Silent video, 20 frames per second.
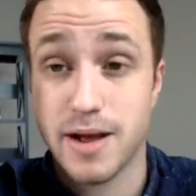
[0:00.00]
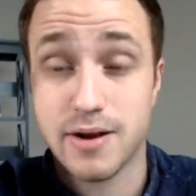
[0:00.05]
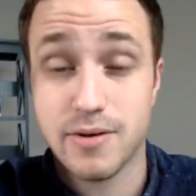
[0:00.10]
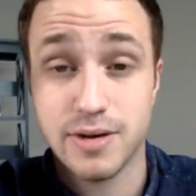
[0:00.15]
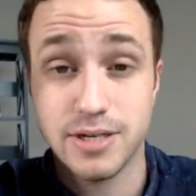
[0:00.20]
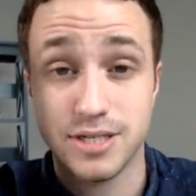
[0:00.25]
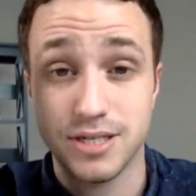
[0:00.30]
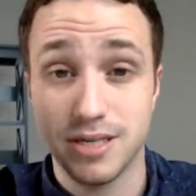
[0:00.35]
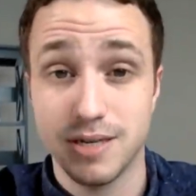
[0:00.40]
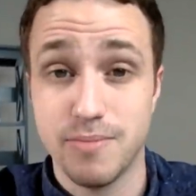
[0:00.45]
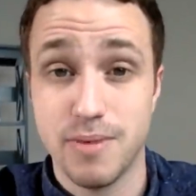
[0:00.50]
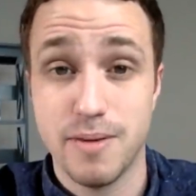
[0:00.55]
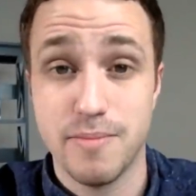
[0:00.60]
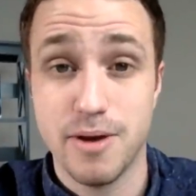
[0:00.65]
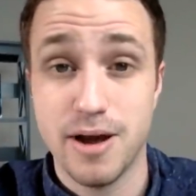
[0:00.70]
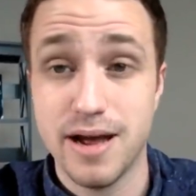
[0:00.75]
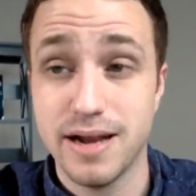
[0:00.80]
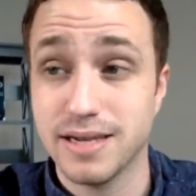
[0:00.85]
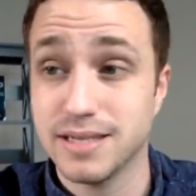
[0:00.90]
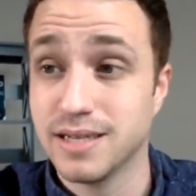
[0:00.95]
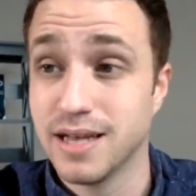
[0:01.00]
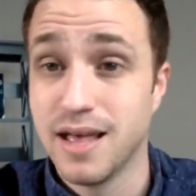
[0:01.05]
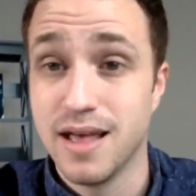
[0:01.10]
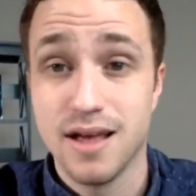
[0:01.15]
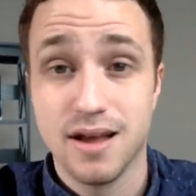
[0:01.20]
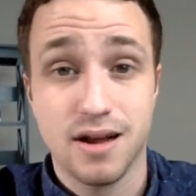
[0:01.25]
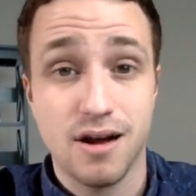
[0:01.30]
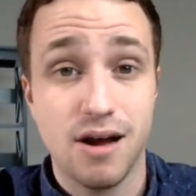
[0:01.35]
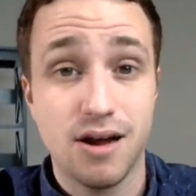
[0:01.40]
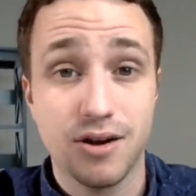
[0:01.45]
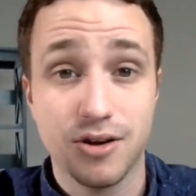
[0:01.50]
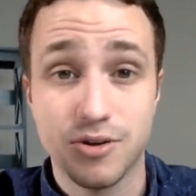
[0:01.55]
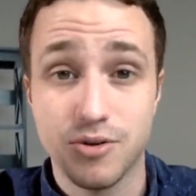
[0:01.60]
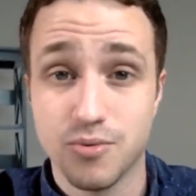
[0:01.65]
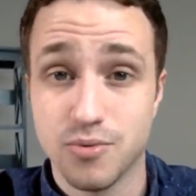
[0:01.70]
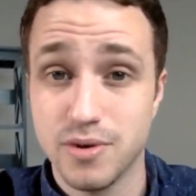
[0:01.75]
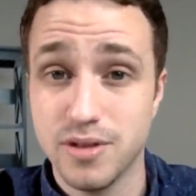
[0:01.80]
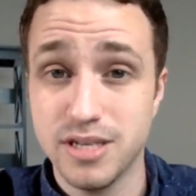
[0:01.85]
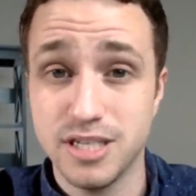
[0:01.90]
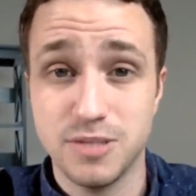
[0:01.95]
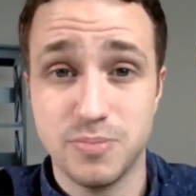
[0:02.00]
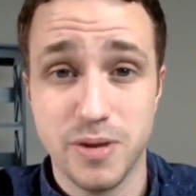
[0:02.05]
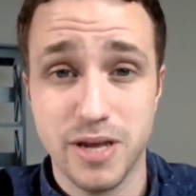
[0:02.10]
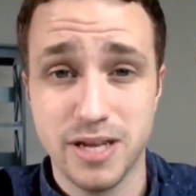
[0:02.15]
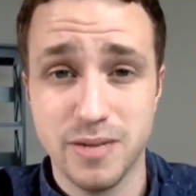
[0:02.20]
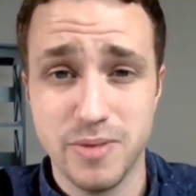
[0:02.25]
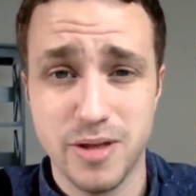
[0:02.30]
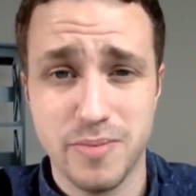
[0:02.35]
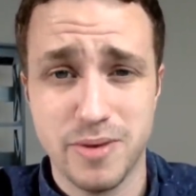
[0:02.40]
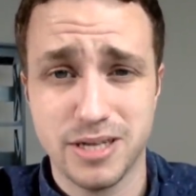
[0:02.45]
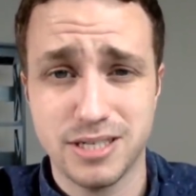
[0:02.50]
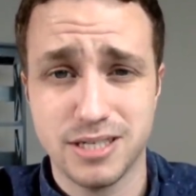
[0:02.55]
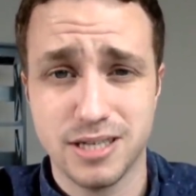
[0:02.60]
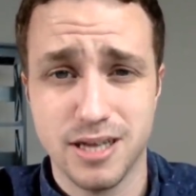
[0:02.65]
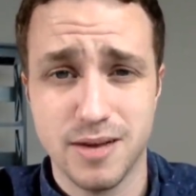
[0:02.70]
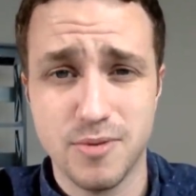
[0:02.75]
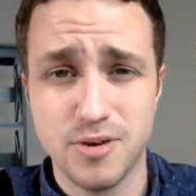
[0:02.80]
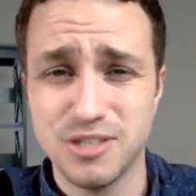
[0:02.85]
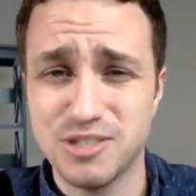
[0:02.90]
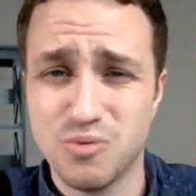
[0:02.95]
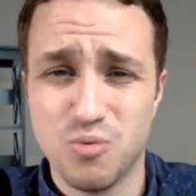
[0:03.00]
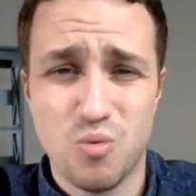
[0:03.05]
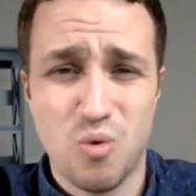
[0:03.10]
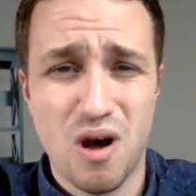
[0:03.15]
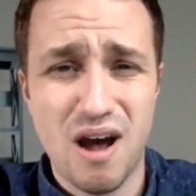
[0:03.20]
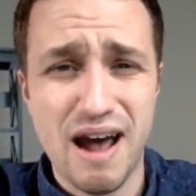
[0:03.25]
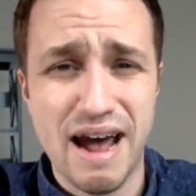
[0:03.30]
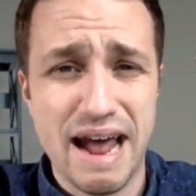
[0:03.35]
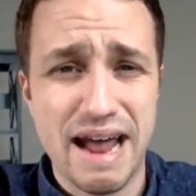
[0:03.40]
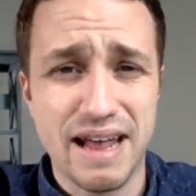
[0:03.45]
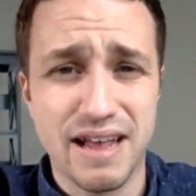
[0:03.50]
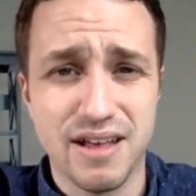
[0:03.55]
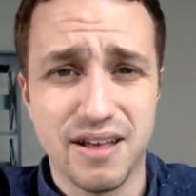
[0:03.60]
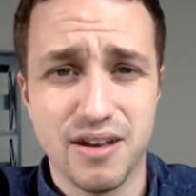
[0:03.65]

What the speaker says: My question in my mind is, God, are you really speaking to me about celebrities? Why?